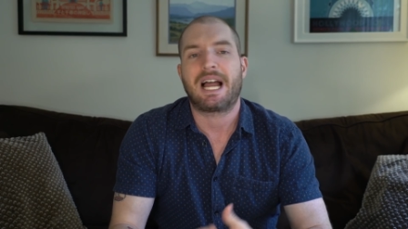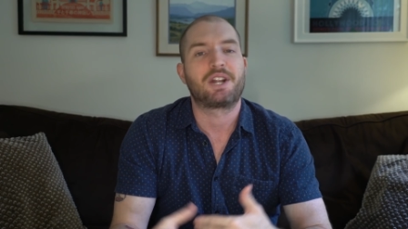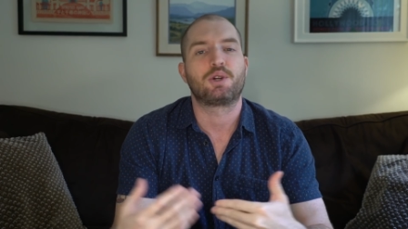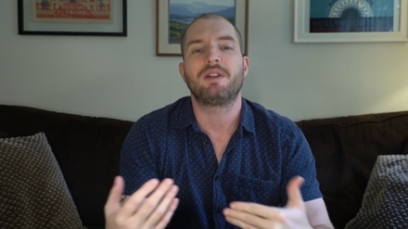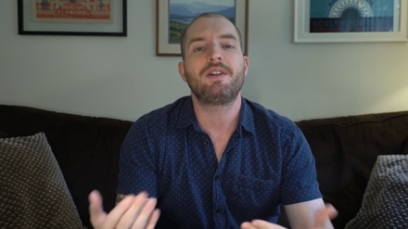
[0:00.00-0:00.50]

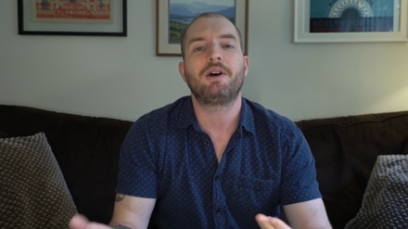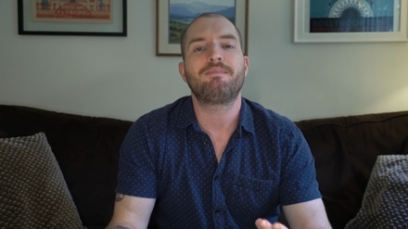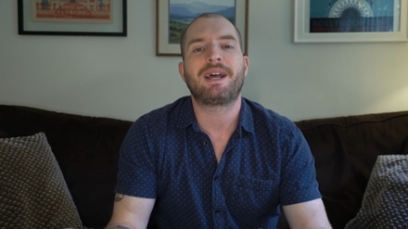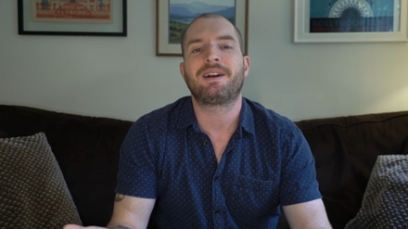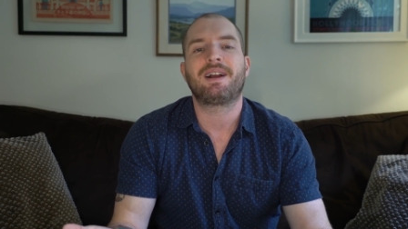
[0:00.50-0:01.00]
should have known
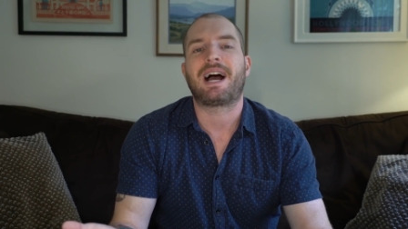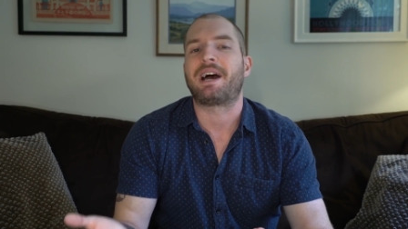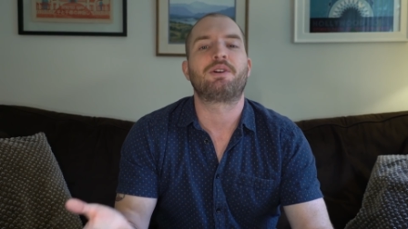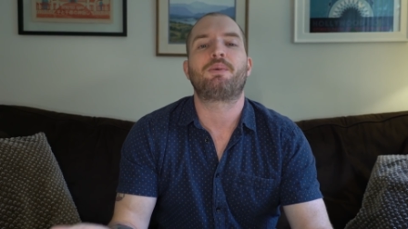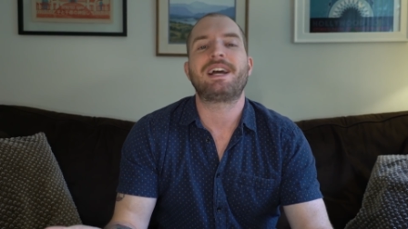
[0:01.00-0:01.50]
better. I
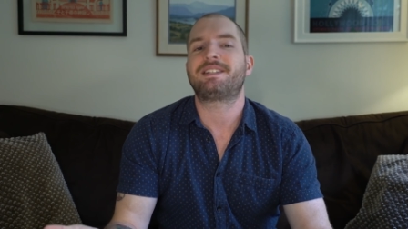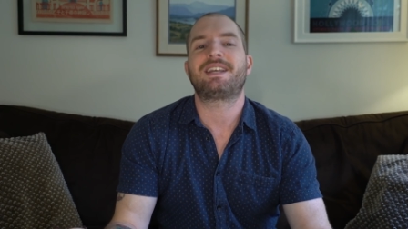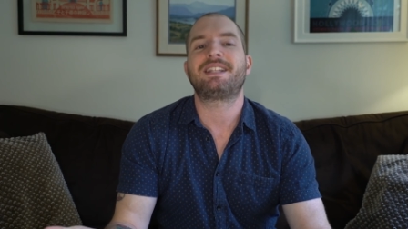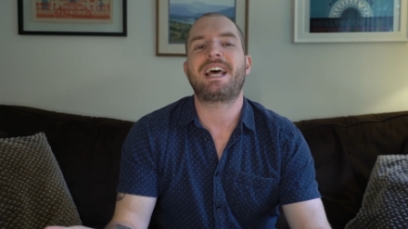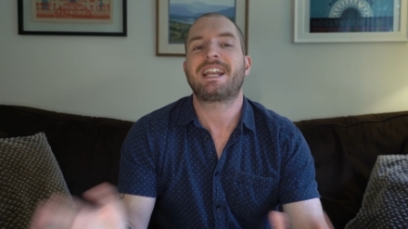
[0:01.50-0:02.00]
don't know why I
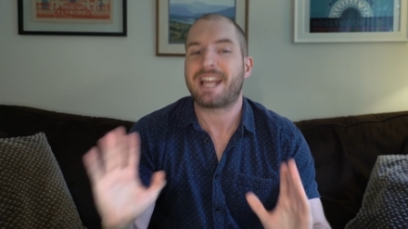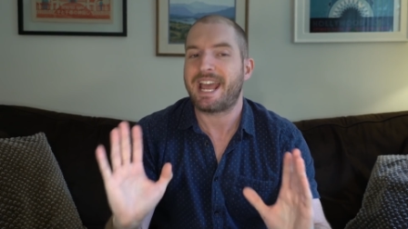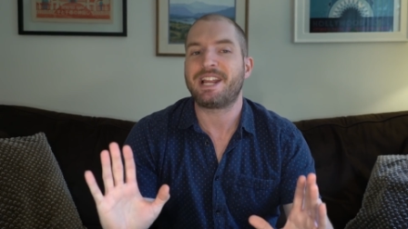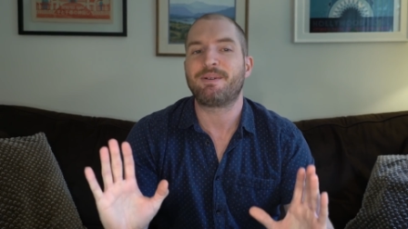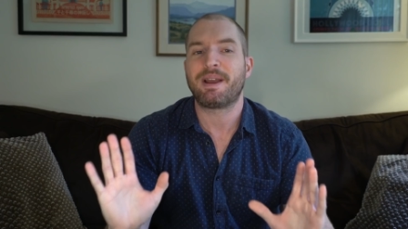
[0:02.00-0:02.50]
said that.
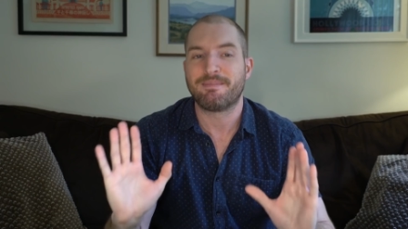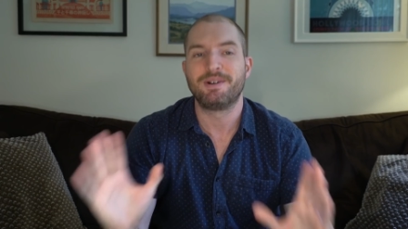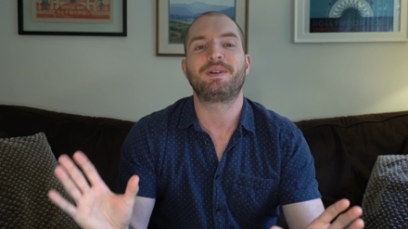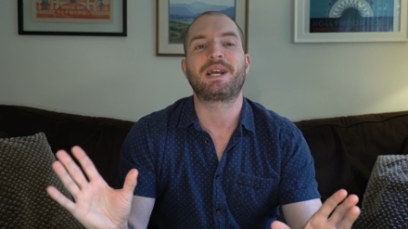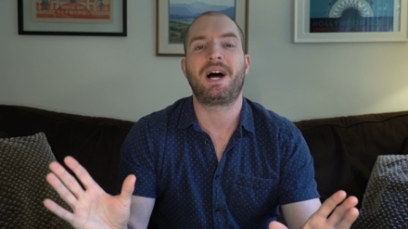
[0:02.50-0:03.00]
Anyway, moving